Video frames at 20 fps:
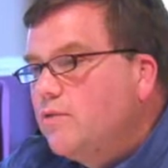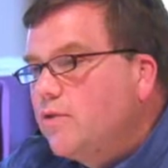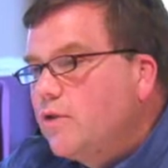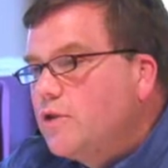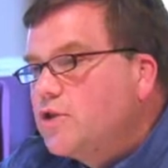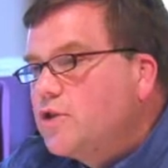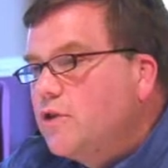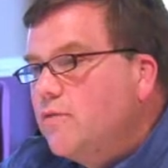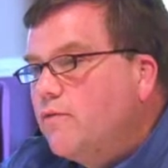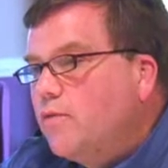
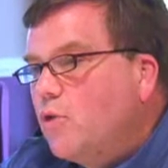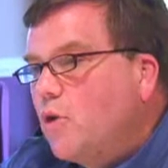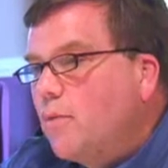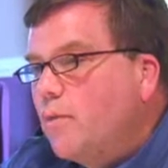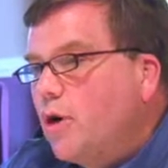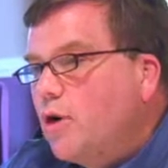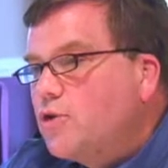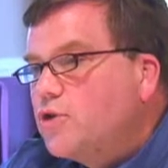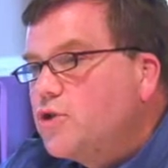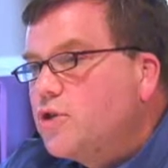First and
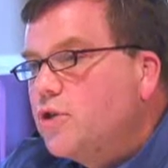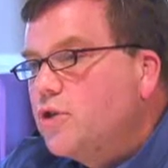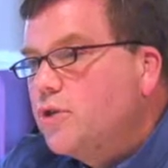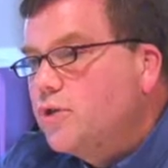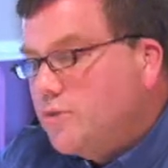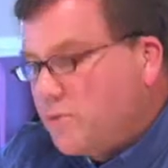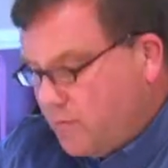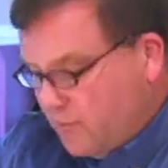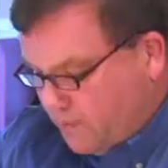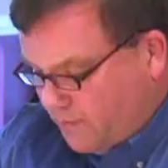foremost,
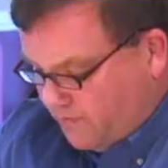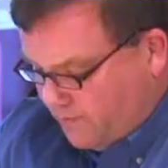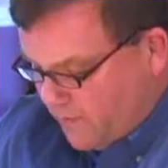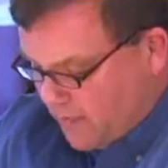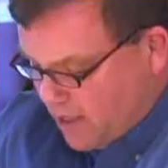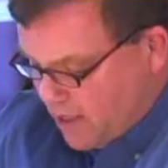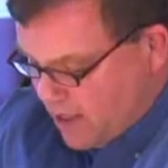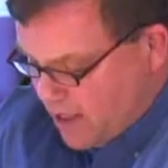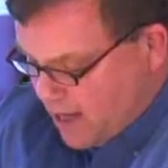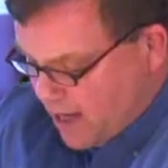
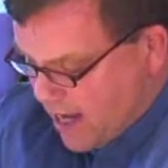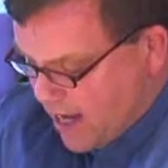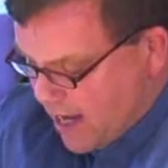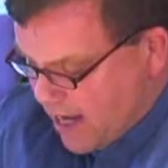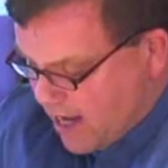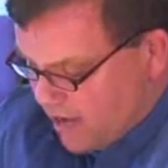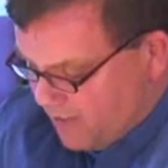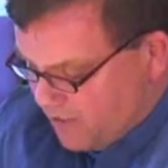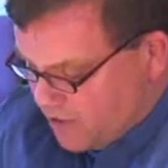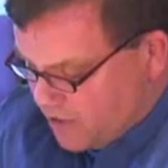
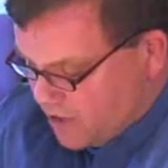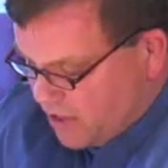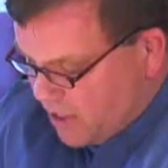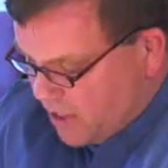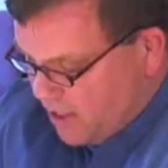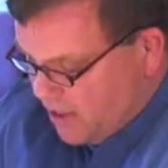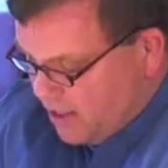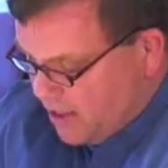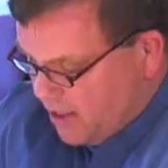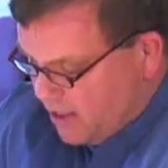I have
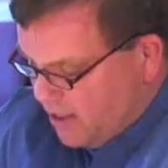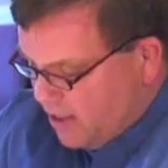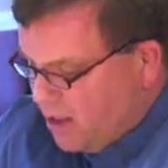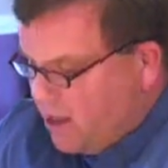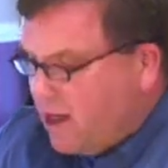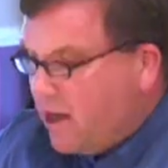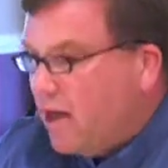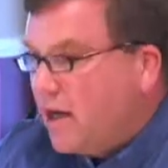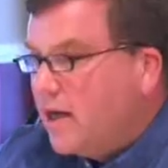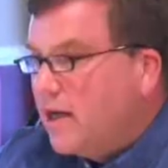sinned
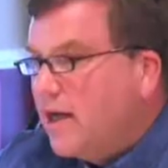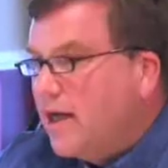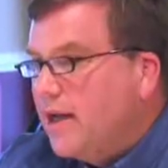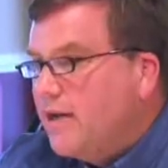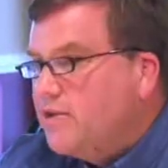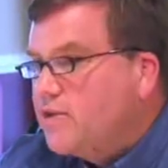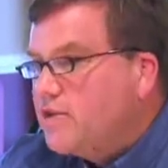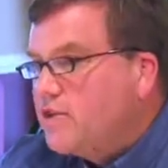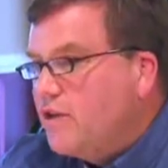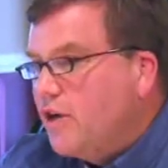
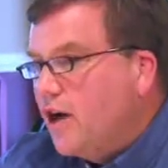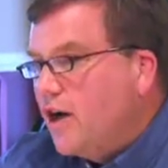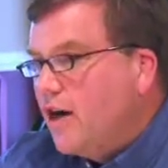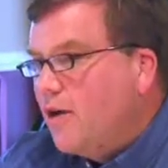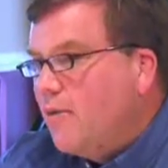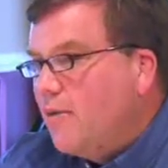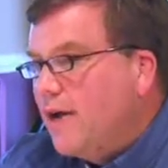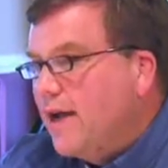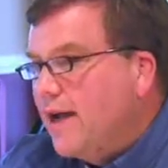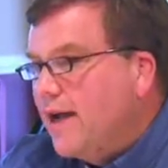against
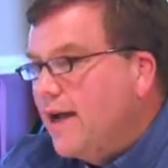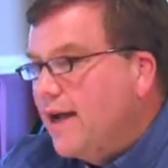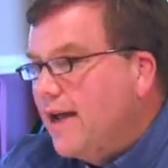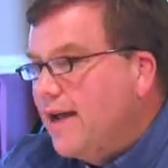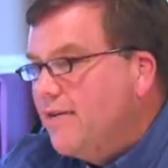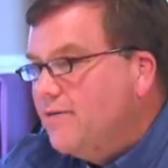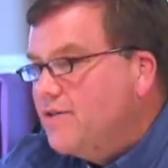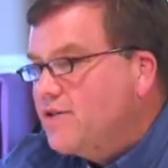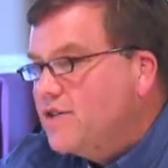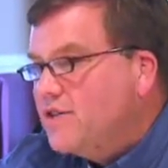Yahweh.
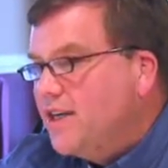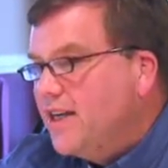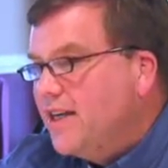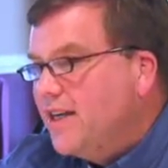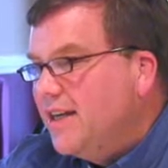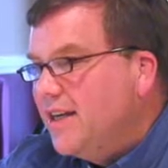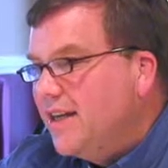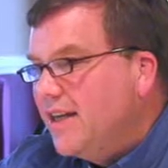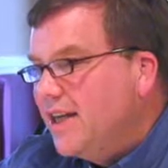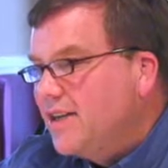I have
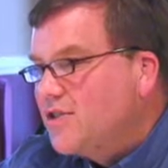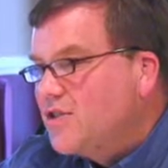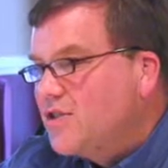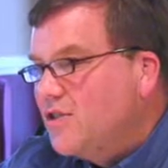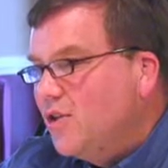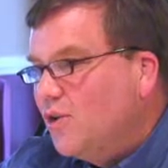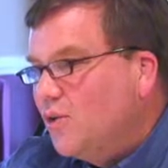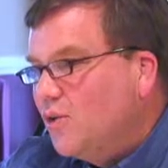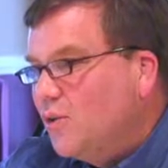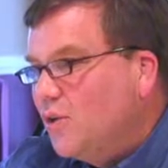sinned
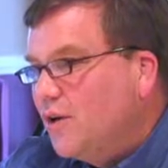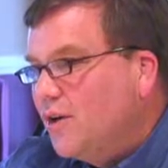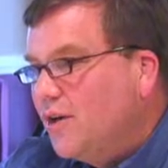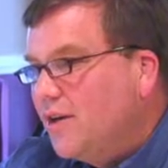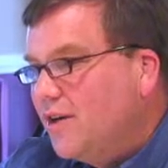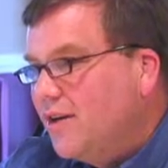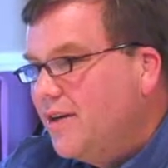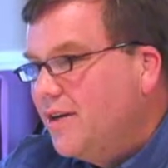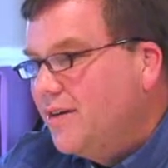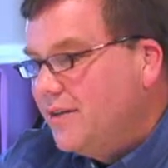against the
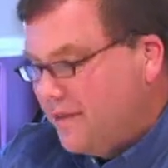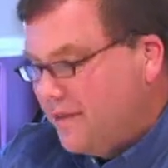Lord.